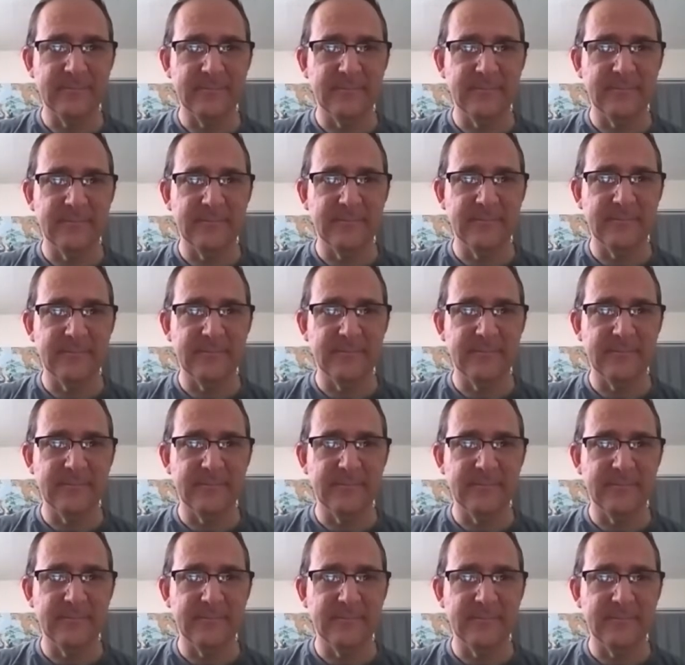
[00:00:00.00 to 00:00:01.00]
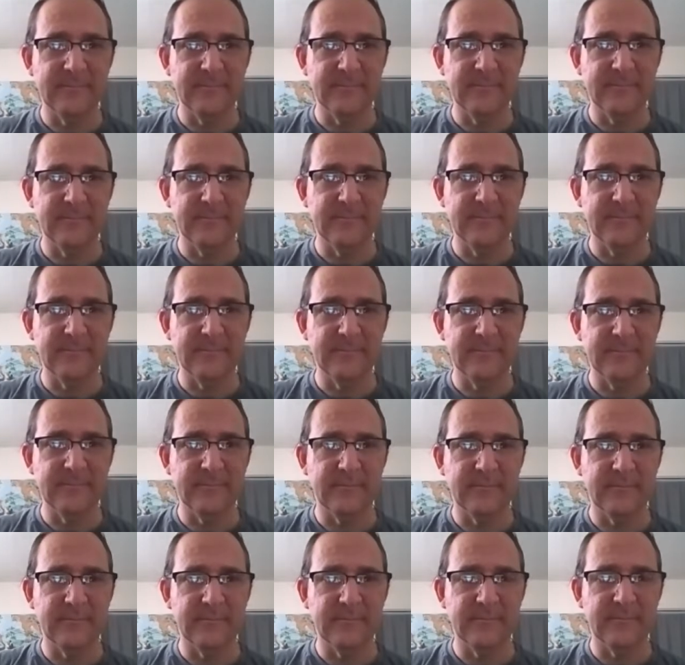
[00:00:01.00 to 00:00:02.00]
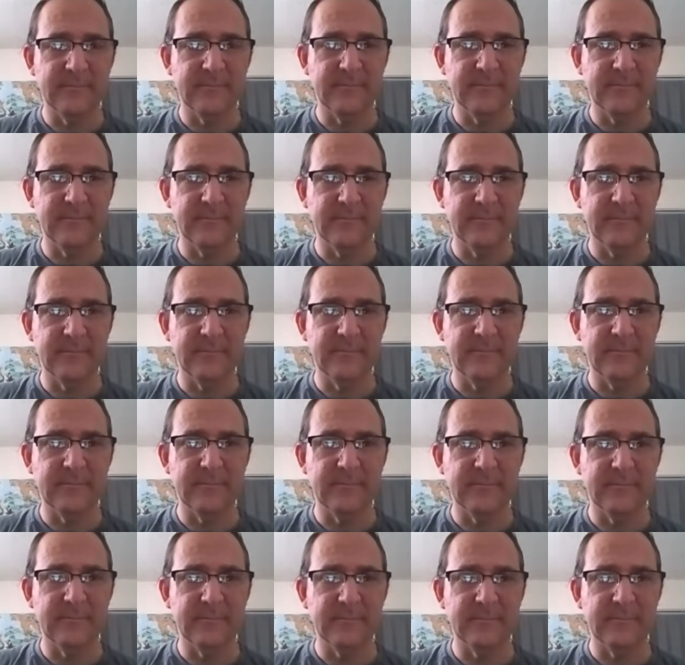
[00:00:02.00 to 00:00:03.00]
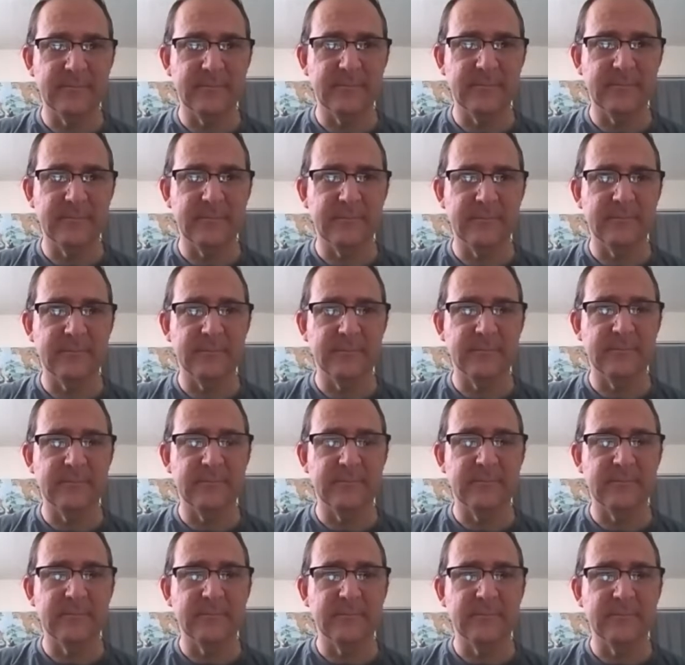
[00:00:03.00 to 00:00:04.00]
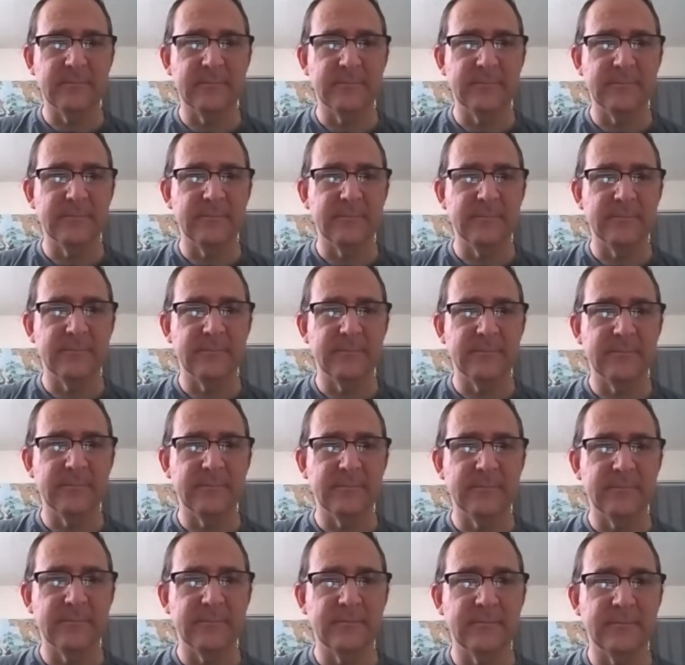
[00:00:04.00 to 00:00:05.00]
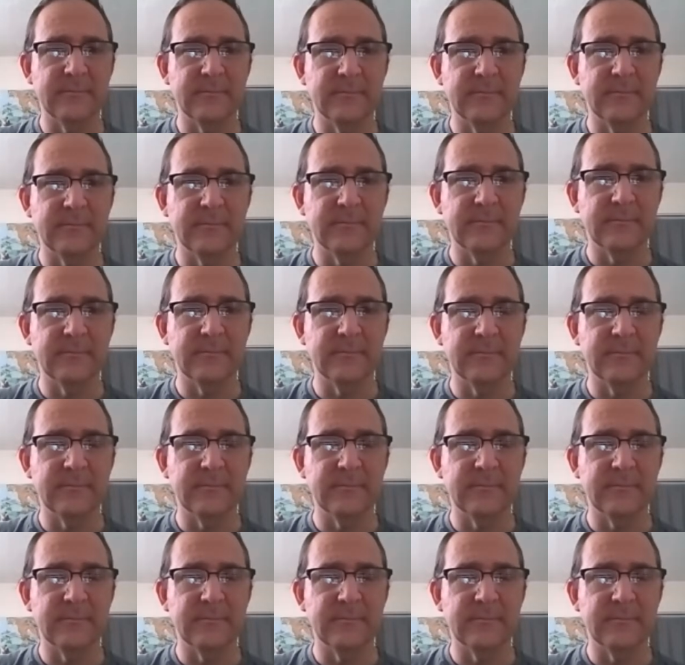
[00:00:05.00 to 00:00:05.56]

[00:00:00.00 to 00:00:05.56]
(not speaking)